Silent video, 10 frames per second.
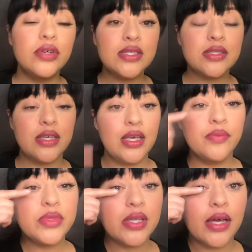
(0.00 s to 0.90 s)
it
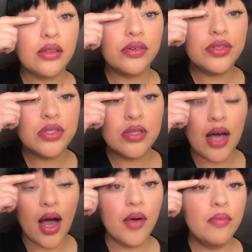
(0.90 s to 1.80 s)
seems like there's
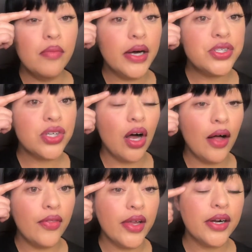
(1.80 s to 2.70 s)
not much
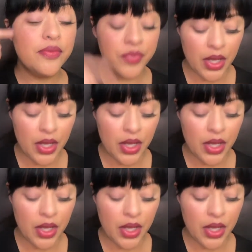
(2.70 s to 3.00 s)
on there,